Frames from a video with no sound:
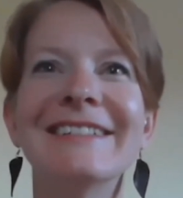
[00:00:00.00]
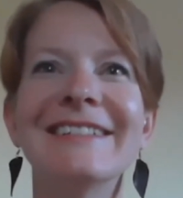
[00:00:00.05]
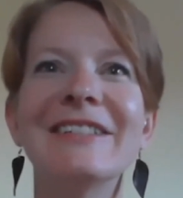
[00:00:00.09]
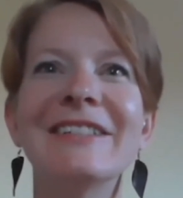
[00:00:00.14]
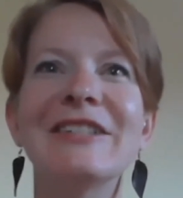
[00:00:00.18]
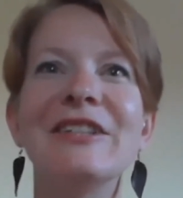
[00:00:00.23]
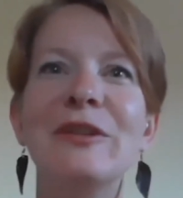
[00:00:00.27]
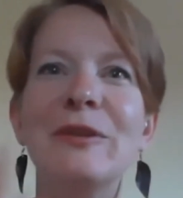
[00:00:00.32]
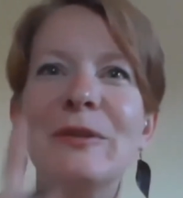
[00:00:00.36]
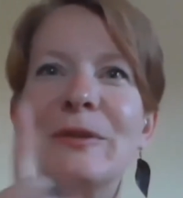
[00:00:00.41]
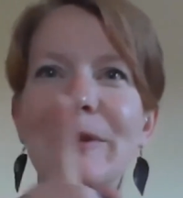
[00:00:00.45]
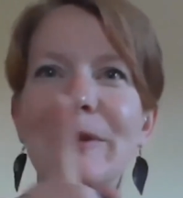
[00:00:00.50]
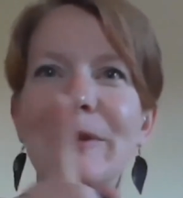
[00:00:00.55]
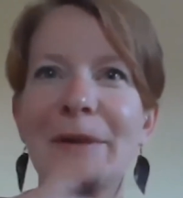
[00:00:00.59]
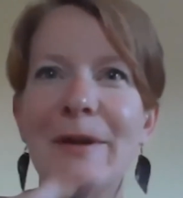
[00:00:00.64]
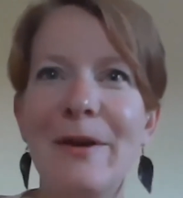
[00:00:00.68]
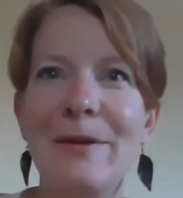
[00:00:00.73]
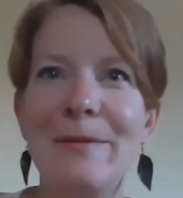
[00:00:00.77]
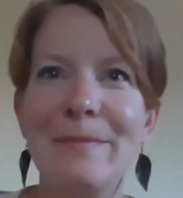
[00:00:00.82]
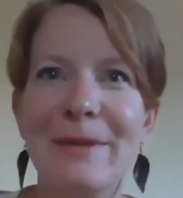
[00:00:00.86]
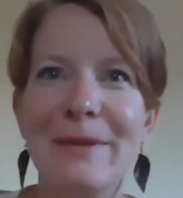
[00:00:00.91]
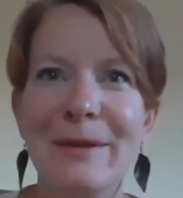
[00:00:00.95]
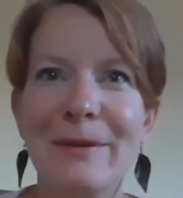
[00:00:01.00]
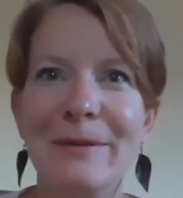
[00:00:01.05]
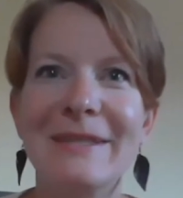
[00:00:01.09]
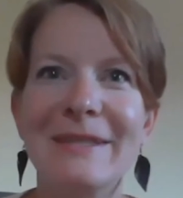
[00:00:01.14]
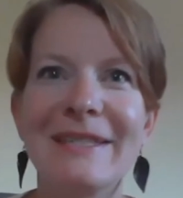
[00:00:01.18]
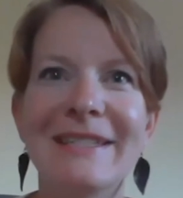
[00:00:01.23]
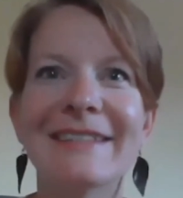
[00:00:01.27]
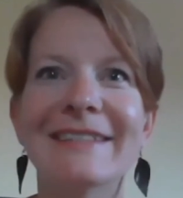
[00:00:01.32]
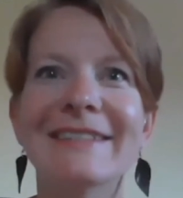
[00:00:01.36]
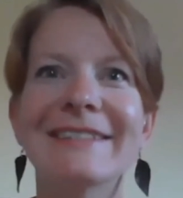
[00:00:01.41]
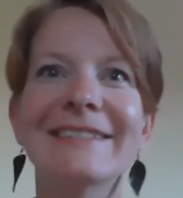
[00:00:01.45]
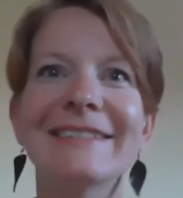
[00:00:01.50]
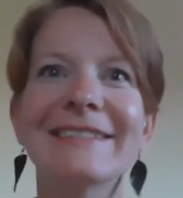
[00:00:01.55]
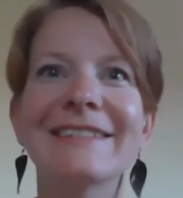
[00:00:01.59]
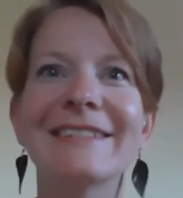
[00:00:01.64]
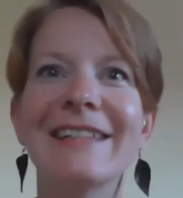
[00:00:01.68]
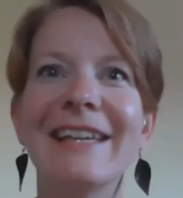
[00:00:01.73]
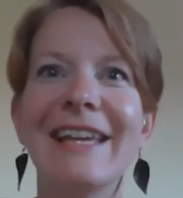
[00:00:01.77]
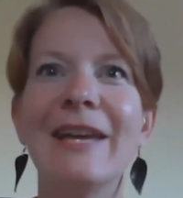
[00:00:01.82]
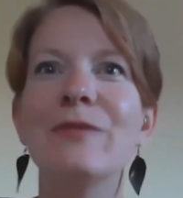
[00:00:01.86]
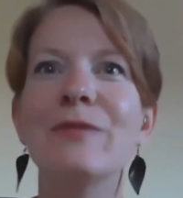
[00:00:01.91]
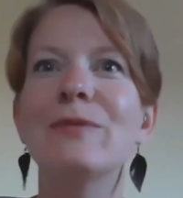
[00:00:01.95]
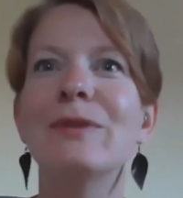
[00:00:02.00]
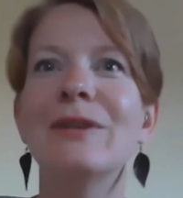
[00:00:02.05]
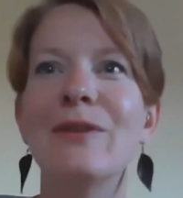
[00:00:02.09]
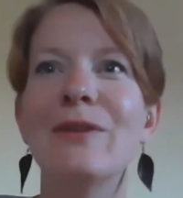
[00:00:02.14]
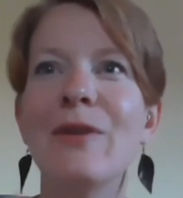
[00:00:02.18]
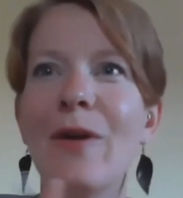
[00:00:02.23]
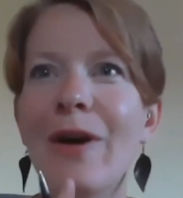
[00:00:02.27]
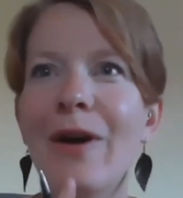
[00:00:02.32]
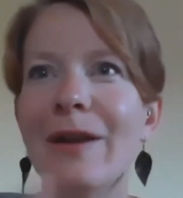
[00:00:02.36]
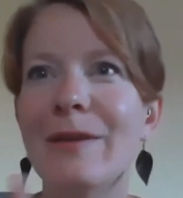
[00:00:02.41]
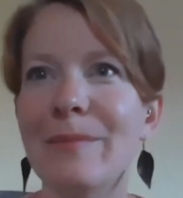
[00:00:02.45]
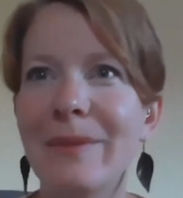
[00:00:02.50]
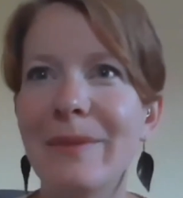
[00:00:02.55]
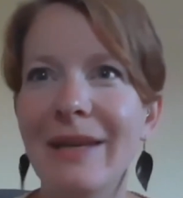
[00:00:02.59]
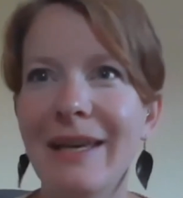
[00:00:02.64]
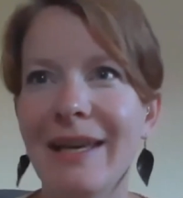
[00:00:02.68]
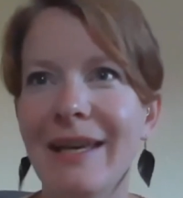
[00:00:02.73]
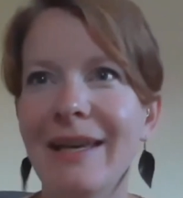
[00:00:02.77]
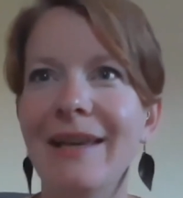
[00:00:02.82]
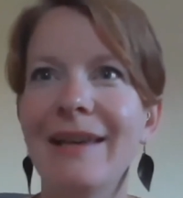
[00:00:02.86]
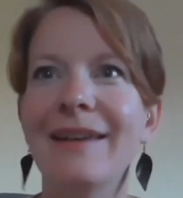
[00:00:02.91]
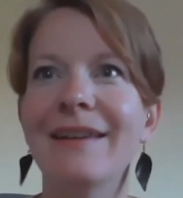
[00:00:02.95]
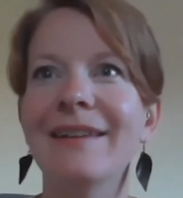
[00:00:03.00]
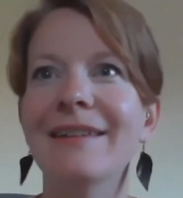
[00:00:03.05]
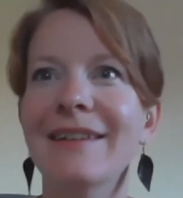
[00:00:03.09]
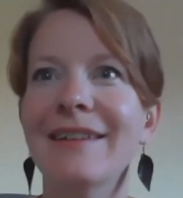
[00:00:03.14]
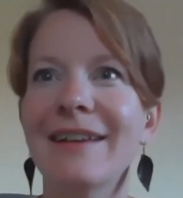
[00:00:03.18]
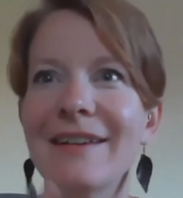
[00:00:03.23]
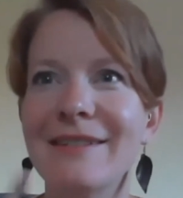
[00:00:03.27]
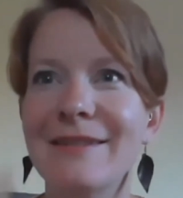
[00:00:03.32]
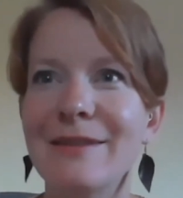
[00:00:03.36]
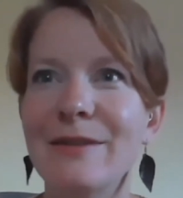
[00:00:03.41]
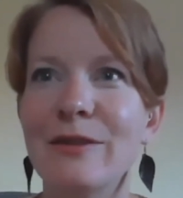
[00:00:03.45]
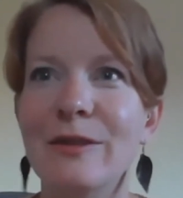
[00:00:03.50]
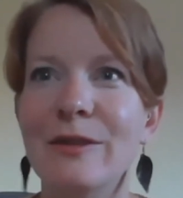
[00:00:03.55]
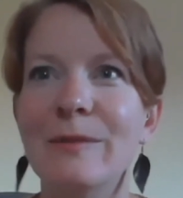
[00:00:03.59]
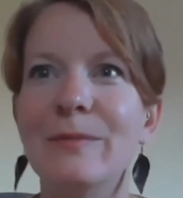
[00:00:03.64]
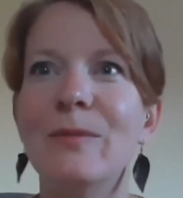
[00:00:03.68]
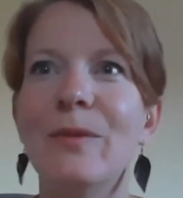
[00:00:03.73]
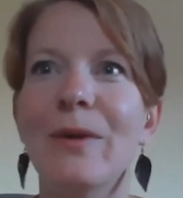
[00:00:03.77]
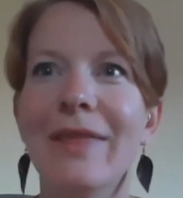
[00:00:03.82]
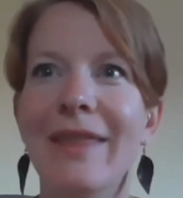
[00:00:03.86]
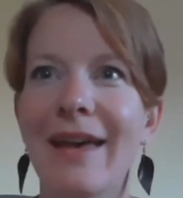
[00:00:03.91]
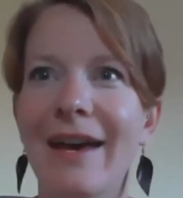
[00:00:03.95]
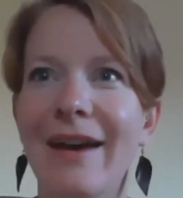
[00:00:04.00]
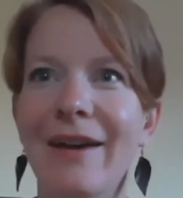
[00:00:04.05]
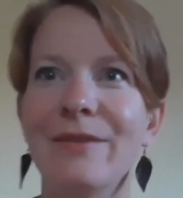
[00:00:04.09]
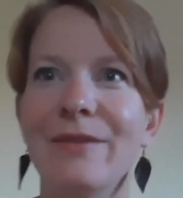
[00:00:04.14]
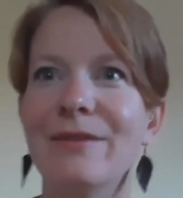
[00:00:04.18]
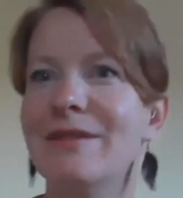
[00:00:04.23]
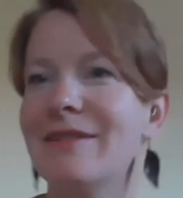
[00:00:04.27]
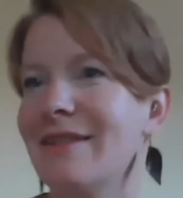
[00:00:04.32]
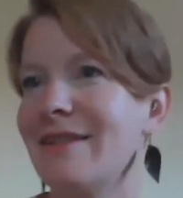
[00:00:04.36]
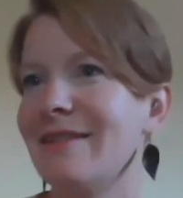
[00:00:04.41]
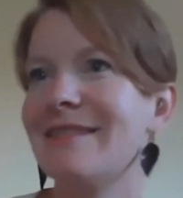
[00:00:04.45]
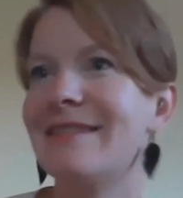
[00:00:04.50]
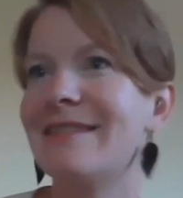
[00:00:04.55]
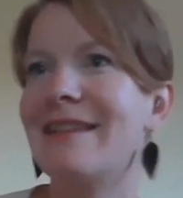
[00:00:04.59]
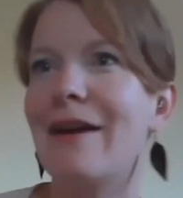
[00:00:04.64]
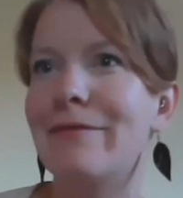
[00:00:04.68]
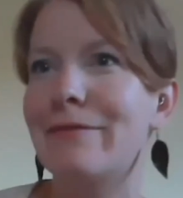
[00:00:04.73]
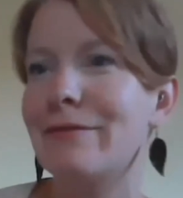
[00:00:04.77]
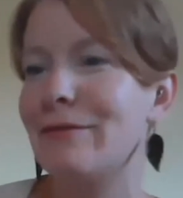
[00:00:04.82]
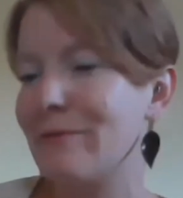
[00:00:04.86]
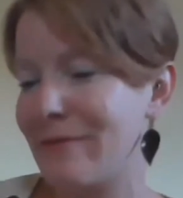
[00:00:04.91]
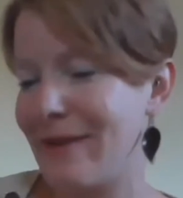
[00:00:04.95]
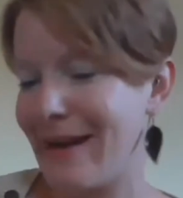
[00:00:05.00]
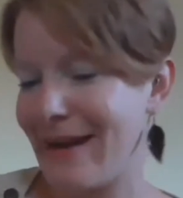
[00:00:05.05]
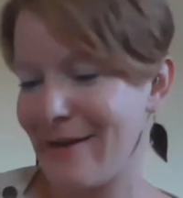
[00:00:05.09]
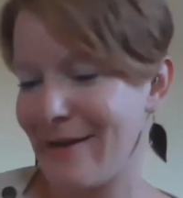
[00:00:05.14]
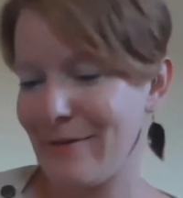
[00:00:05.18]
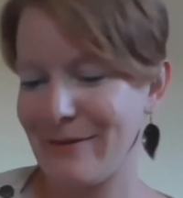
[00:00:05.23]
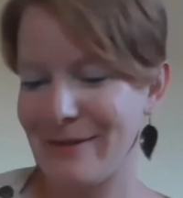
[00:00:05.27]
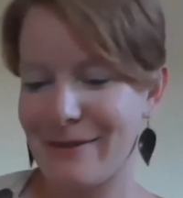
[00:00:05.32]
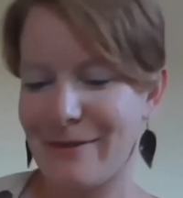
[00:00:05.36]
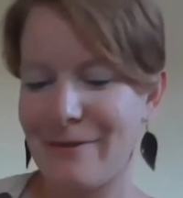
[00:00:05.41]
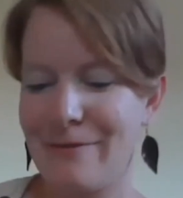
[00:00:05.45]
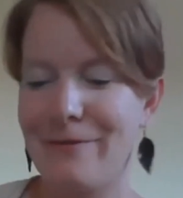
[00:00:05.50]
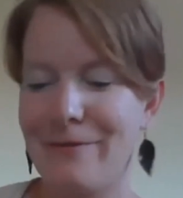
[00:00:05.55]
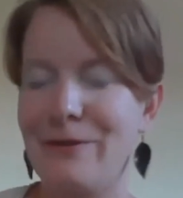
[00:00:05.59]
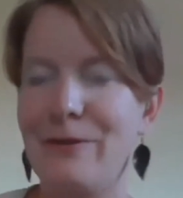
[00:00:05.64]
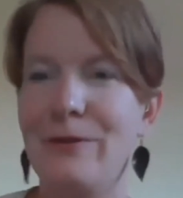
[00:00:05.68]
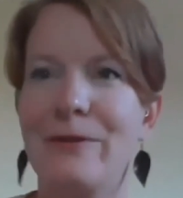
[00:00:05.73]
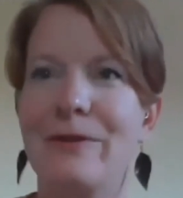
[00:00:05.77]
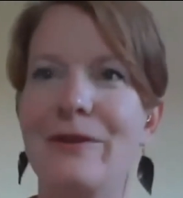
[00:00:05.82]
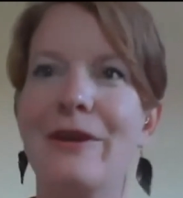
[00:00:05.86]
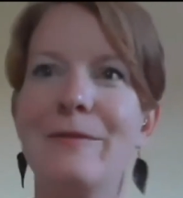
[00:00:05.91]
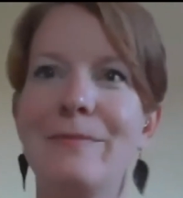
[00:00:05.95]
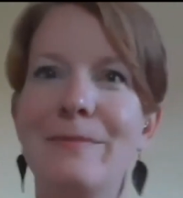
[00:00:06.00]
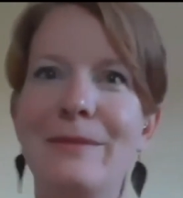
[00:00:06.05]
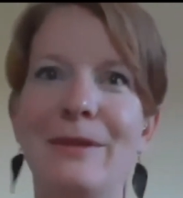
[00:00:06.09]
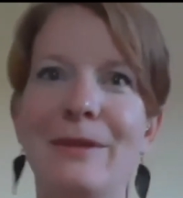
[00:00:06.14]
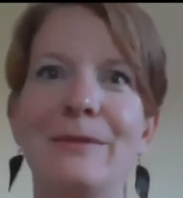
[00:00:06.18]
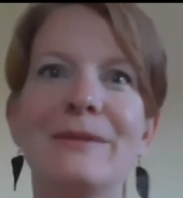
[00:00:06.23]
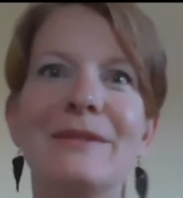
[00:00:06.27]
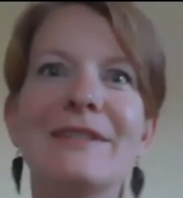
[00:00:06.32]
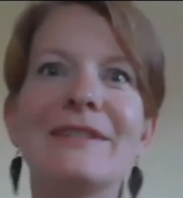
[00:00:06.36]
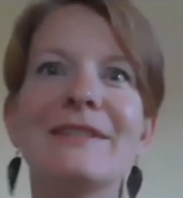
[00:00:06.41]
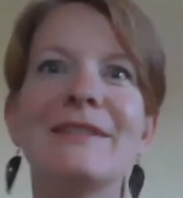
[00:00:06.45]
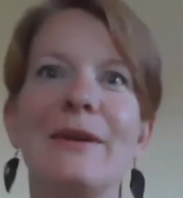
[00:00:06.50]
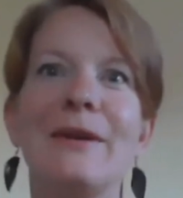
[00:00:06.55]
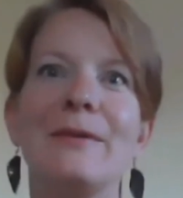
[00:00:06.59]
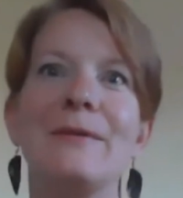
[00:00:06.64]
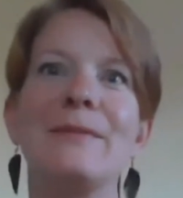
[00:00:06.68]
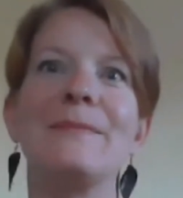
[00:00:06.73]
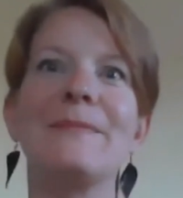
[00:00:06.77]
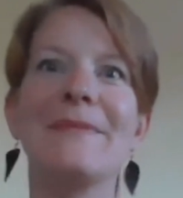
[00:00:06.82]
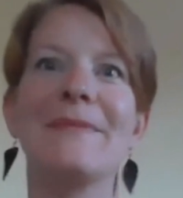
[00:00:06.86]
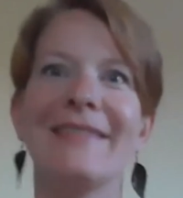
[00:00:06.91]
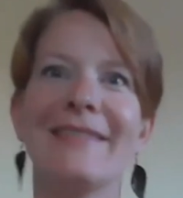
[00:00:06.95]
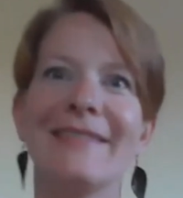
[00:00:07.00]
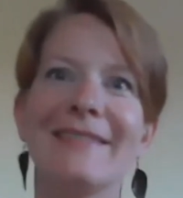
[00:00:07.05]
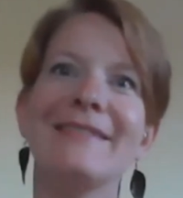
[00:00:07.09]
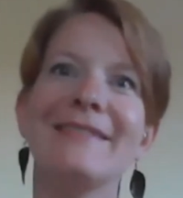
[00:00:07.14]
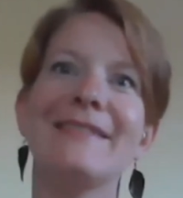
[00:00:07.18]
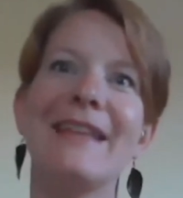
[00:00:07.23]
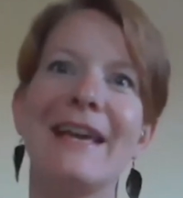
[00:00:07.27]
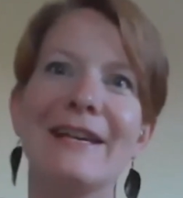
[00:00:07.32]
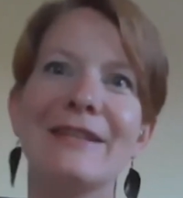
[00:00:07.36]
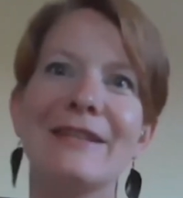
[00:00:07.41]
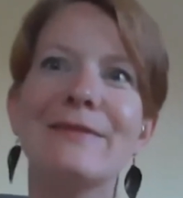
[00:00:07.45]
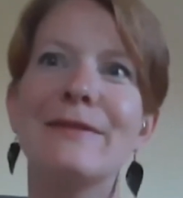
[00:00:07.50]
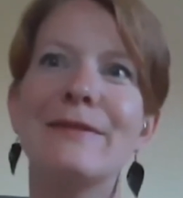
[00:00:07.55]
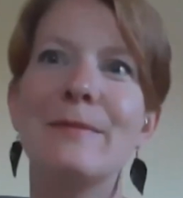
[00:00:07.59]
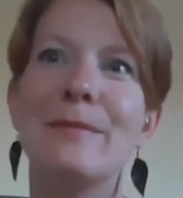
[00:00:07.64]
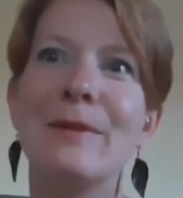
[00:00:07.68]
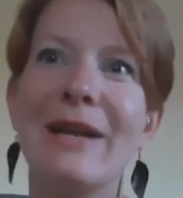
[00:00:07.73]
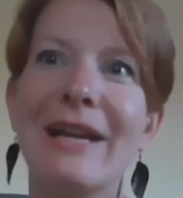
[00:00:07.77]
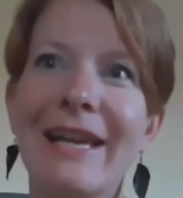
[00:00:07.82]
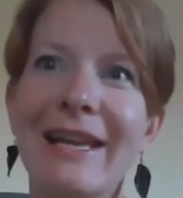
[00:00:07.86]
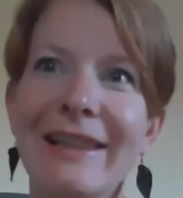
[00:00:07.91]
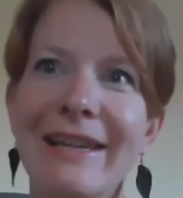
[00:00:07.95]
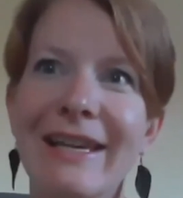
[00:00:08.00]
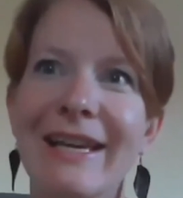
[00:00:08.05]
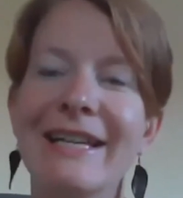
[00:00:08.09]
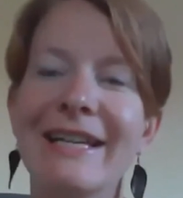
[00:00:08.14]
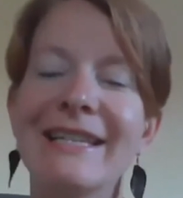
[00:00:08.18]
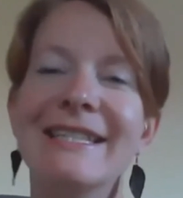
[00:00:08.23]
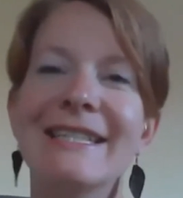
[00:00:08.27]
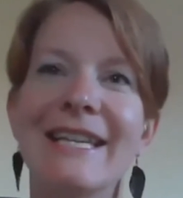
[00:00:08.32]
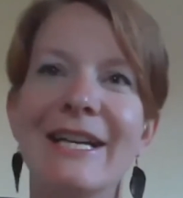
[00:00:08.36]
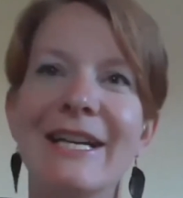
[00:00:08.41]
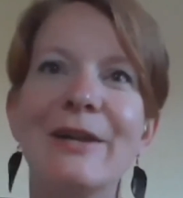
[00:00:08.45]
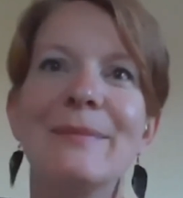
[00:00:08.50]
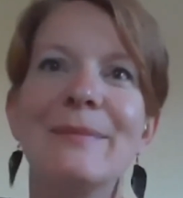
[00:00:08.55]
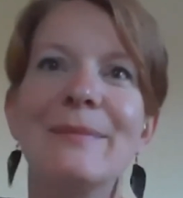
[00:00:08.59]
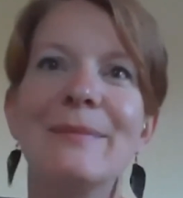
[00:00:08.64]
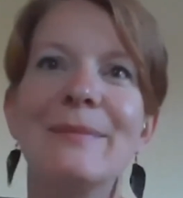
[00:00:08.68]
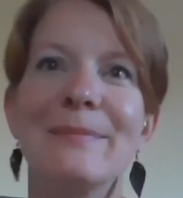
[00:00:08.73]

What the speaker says: You are on mute. It would not be a Zoom without several rounds of you're on mute. So thanks for breaking the ice there.